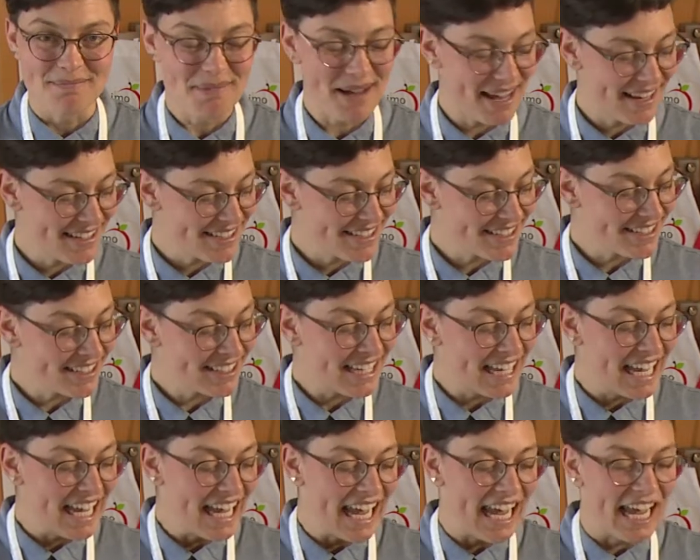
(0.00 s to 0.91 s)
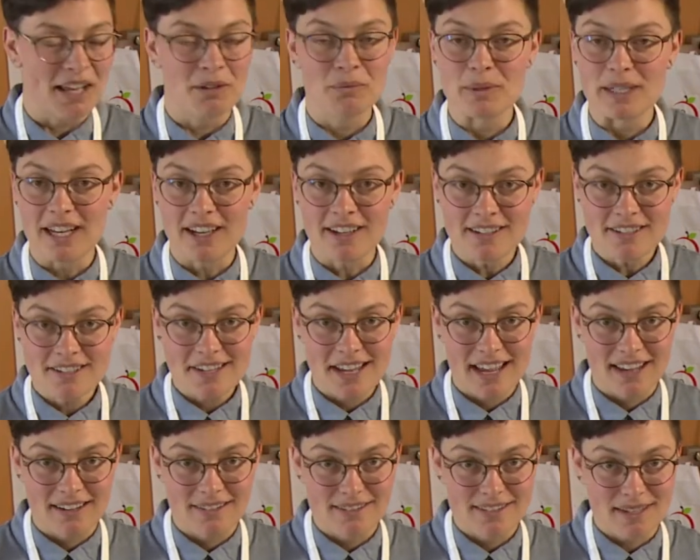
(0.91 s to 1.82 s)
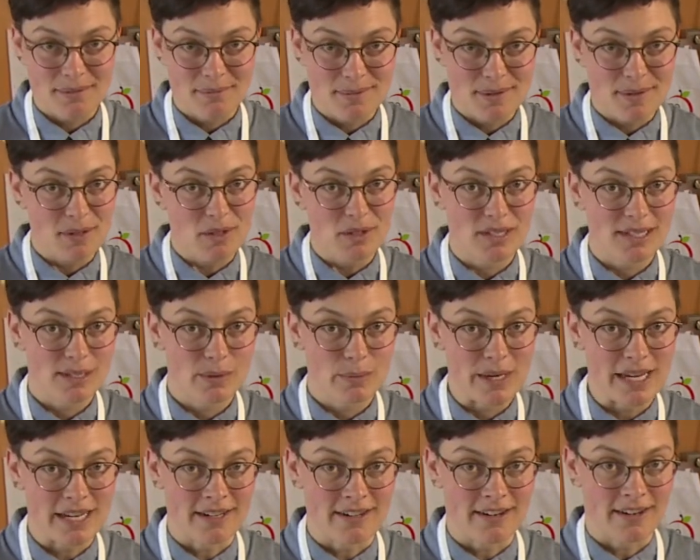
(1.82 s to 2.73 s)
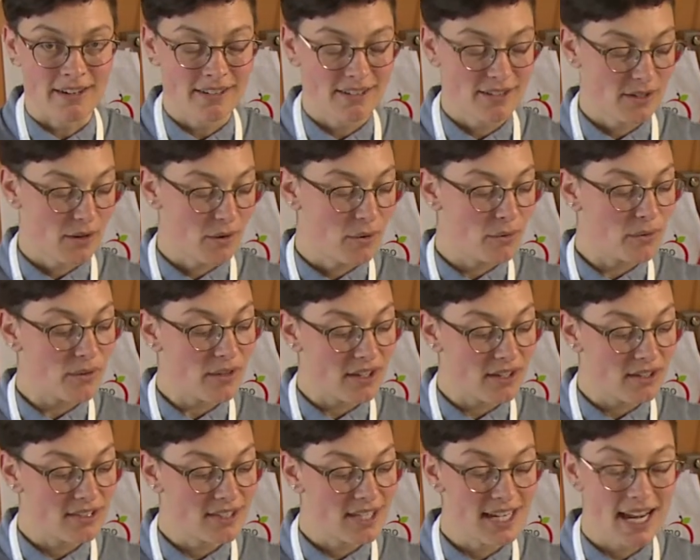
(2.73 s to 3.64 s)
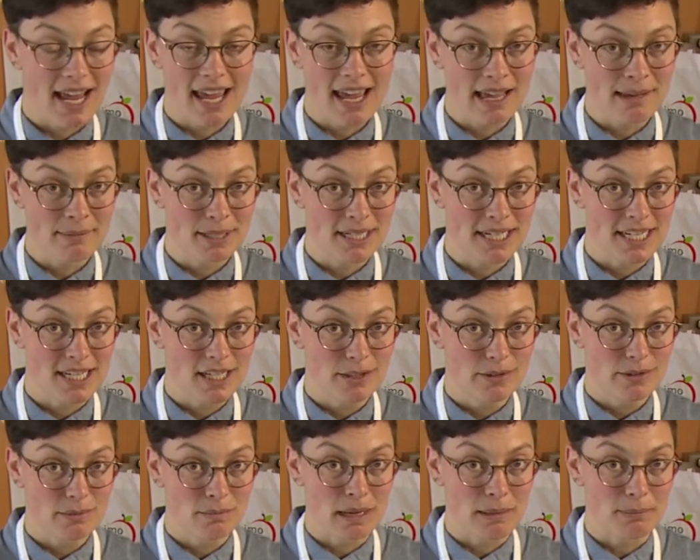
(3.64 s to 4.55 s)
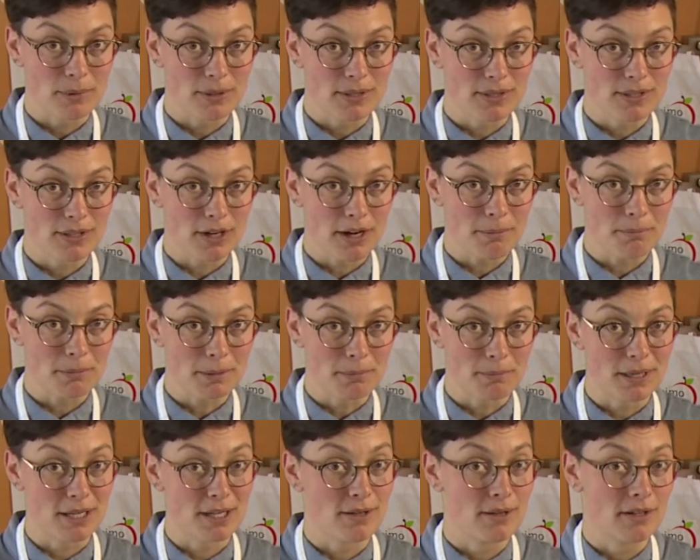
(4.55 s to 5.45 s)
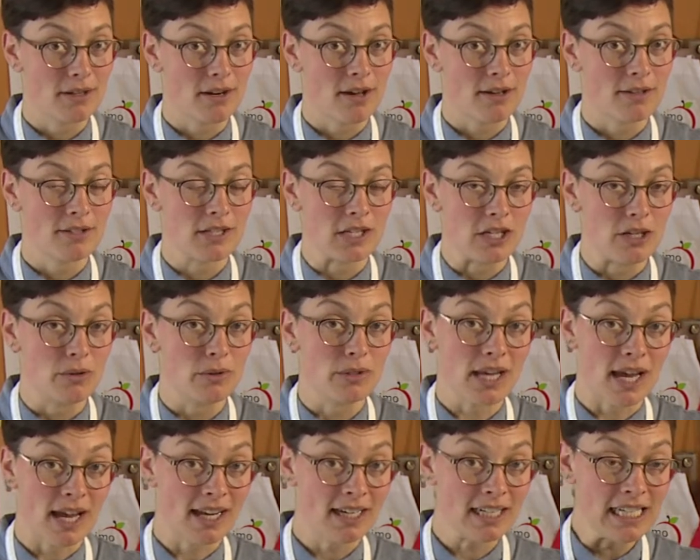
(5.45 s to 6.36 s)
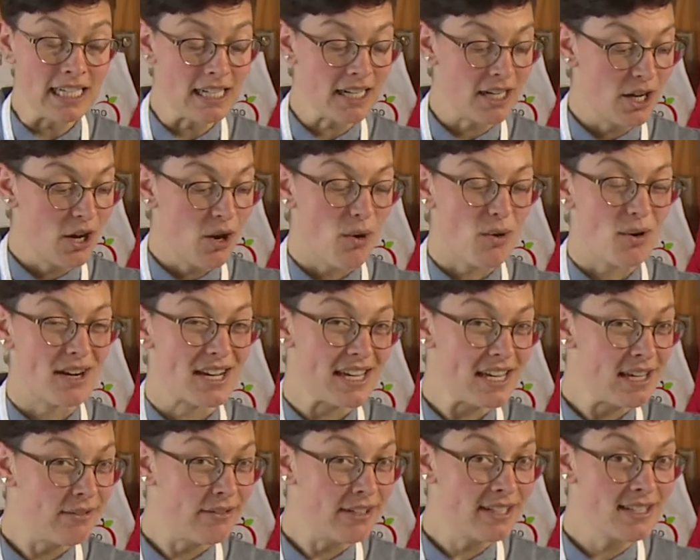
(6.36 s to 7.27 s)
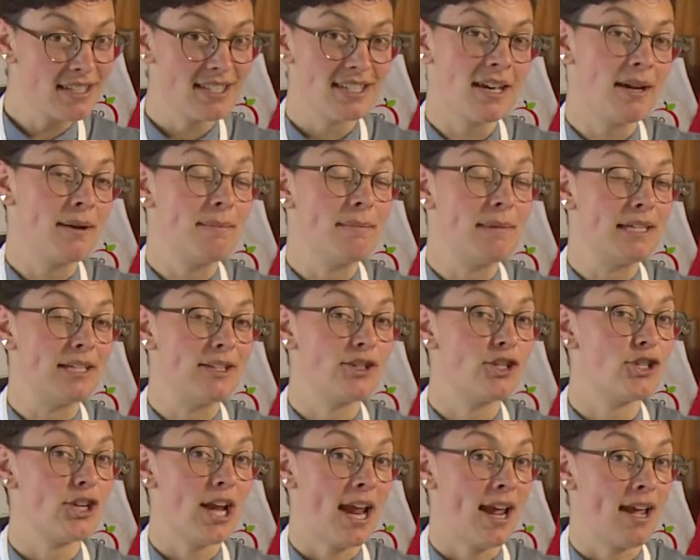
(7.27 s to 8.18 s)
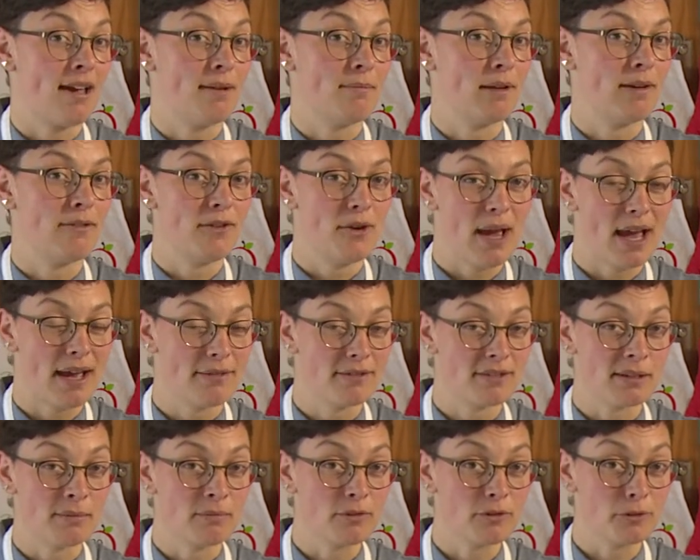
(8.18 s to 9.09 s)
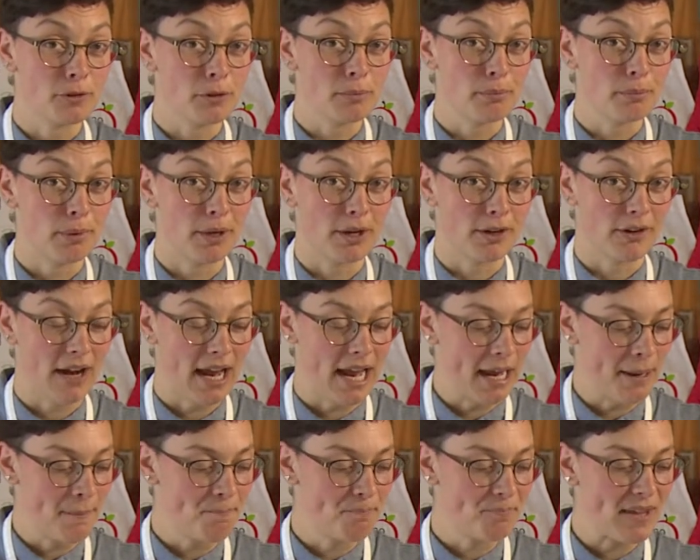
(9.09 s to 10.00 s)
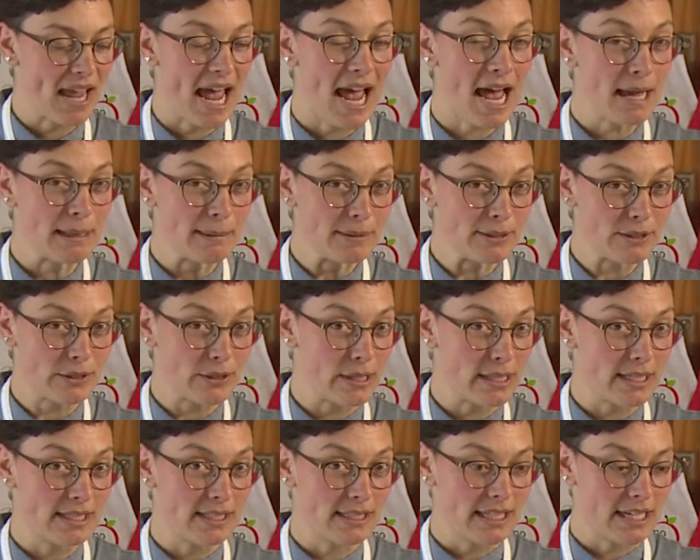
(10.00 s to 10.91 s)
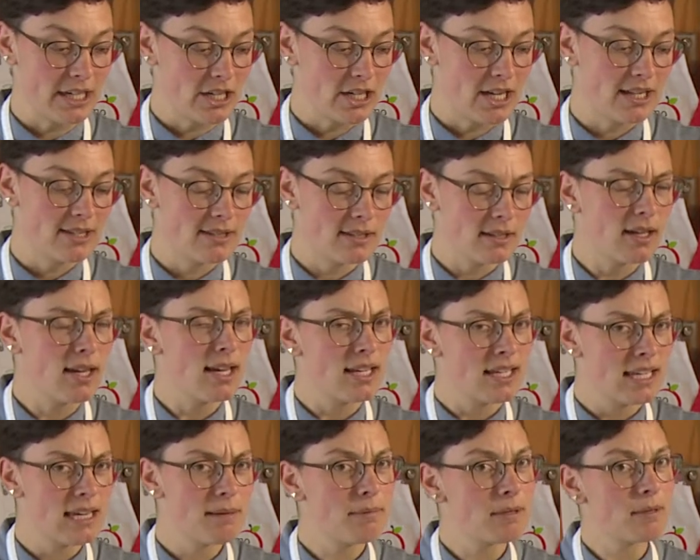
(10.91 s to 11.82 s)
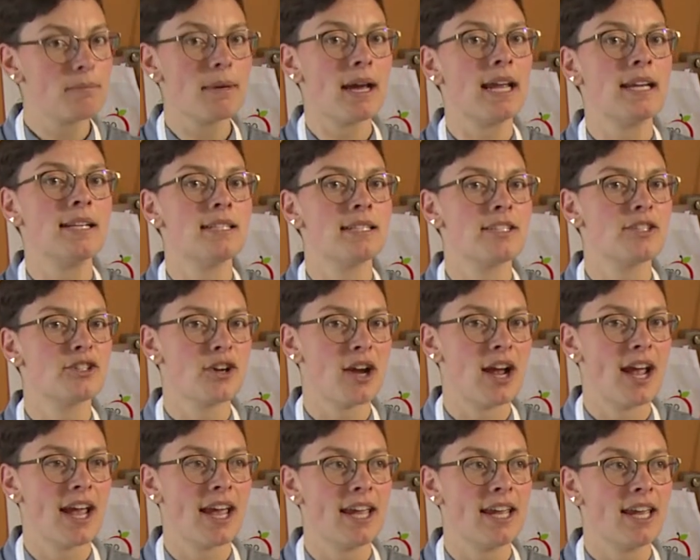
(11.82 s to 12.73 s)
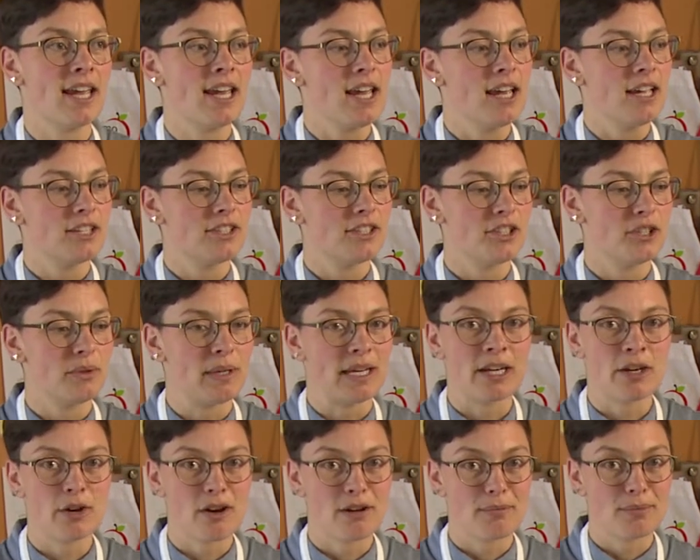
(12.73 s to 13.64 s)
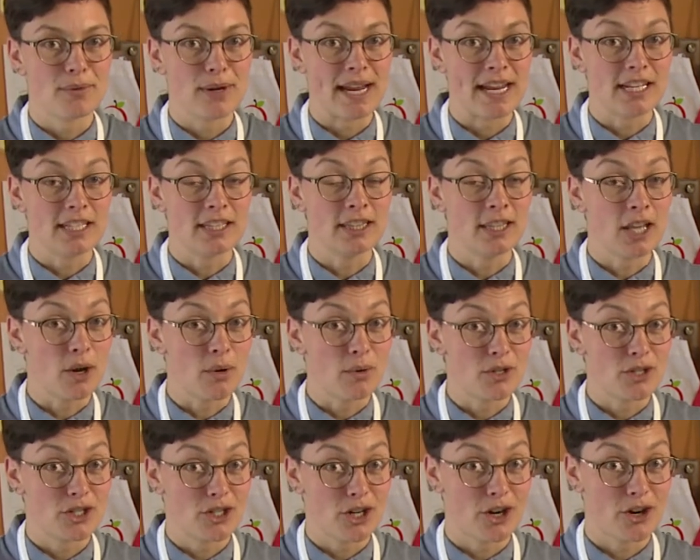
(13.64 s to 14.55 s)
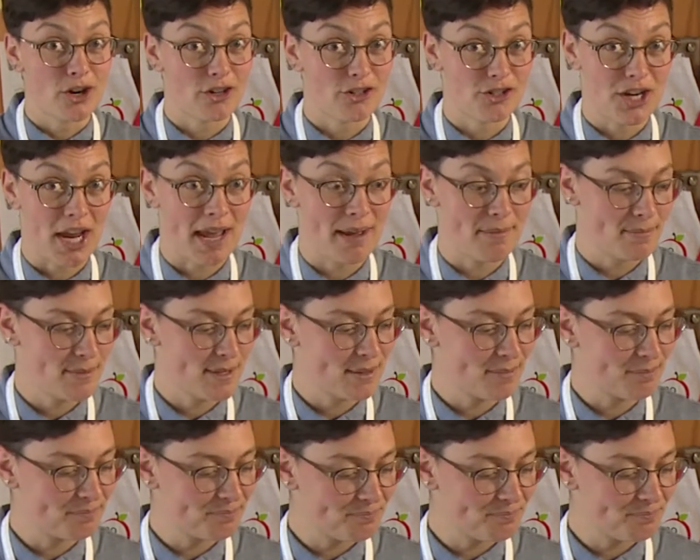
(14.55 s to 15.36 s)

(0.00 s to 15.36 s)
basil, and we also have some sweetener. So today I'm going to use maple syrup, but you could also use honey or even some jam if you have some fruit puree. Absolutely delicious. Keep in mind to try to incorporate low sugar jams.